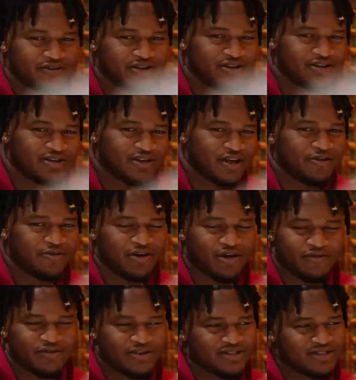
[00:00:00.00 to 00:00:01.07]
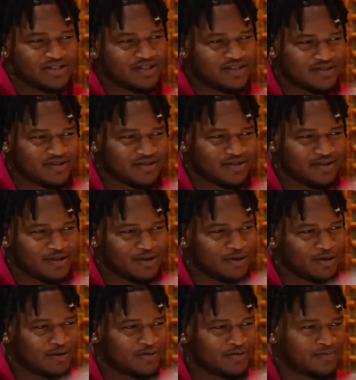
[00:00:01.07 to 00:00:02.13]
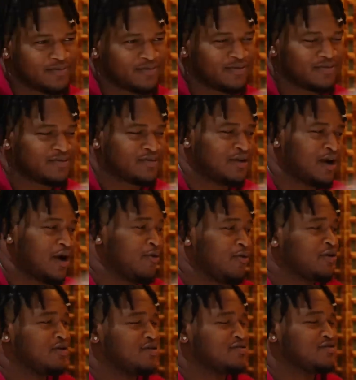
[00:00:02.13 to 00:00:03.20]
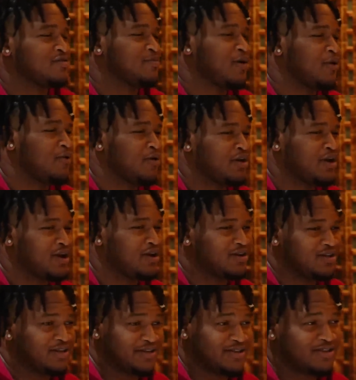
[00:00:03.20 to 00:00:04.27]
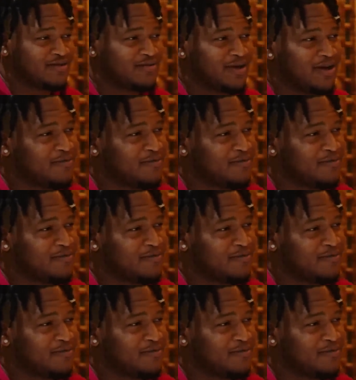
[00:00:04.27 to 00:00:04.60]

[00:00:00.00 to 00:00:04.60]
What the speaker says: For getting ready for the season, you know. I worked at a little gym.